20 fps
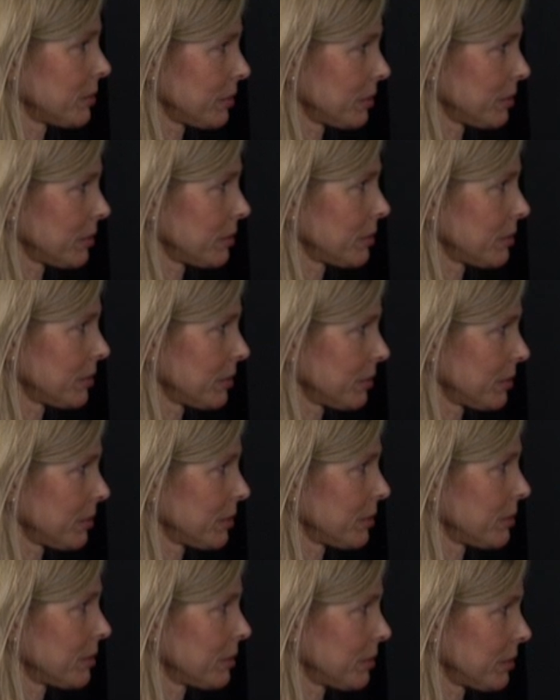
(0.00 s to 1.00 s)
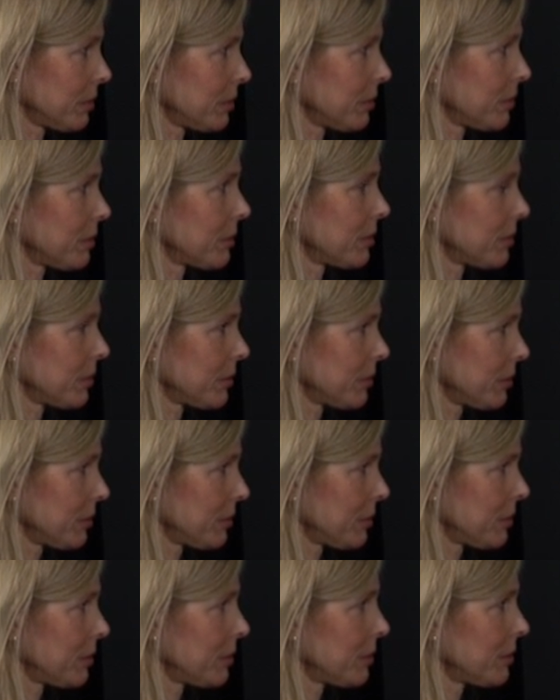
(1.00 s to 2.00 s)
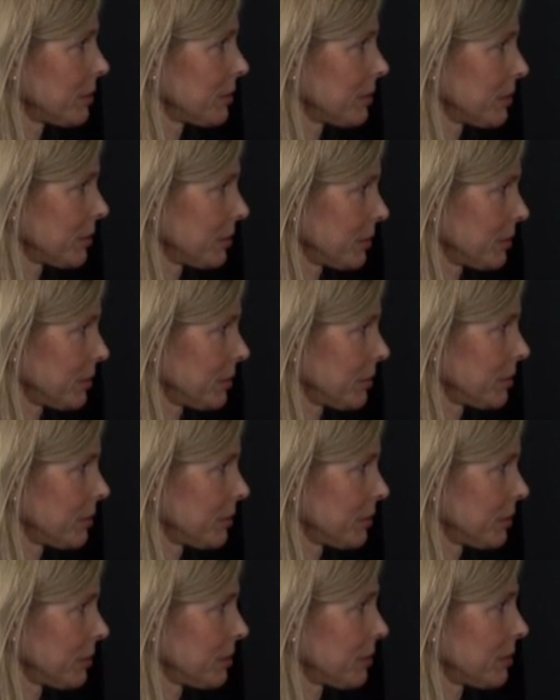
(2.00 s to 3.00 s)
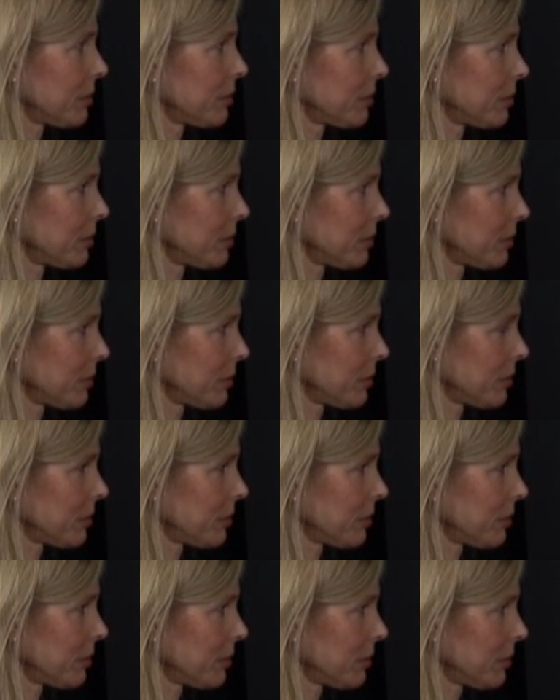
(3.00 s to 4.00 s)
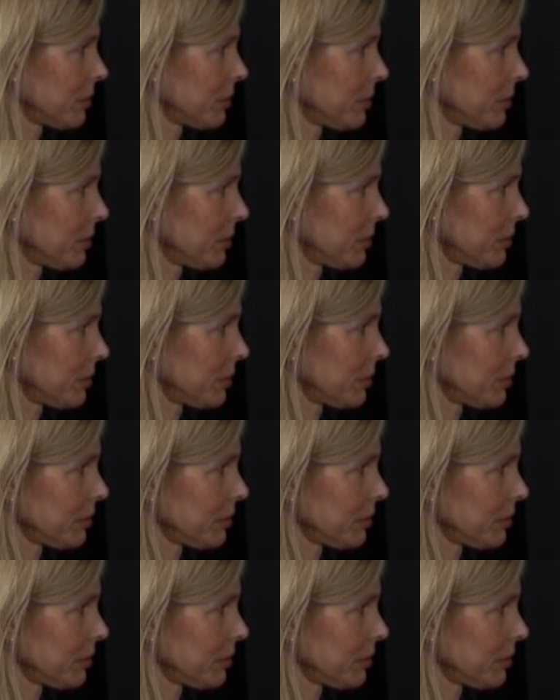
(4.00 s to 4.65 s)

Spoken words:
No words are spoken by the person on screen.